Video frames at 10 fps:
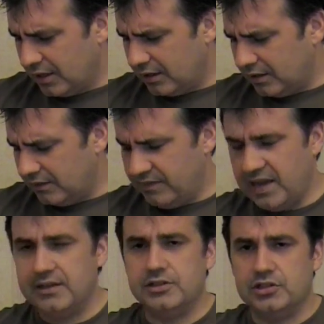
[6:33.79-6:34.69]

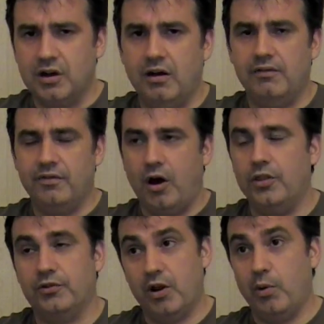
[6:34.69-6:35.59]
advantage of all
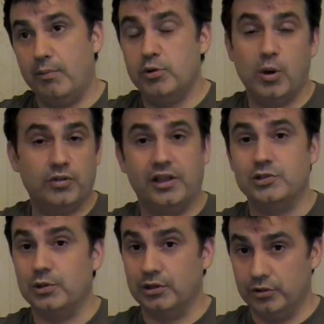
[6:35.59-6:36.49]
the great Web 2.0
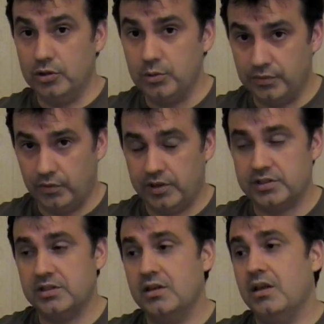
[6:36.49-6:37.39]
things you can do with
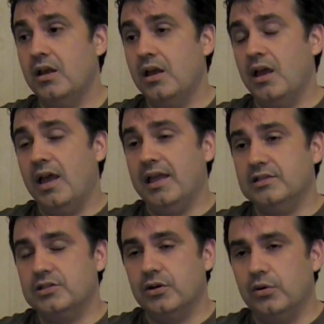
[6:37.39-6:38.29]
voice.
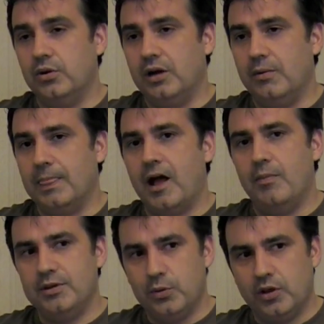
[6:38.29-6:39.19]
And so
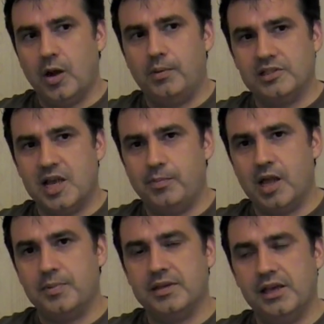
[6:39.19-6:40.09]
I'll be doing a couple example
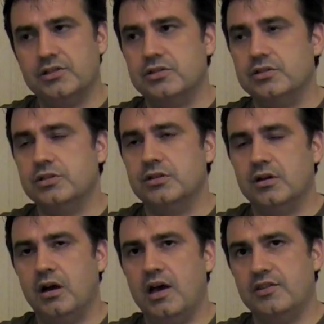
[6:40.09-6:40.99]
applications
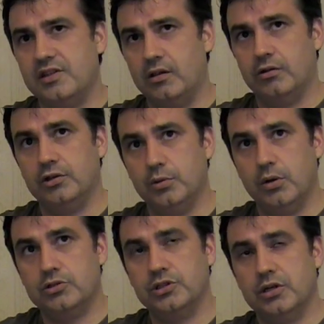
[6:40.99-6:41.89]
at the Telco
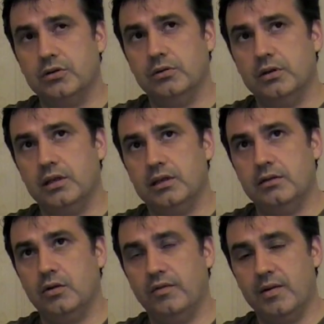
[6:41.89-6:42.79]
2.0 show
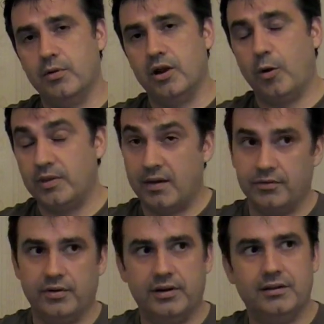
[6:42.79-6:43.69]
in November. I hope to have
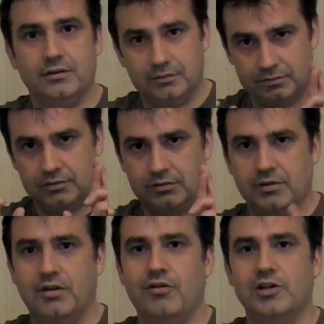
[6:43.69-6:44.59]
it ready. You know,
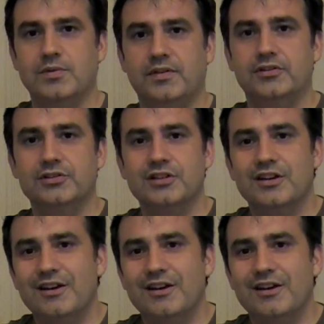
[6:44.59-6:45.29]
cross my fingers.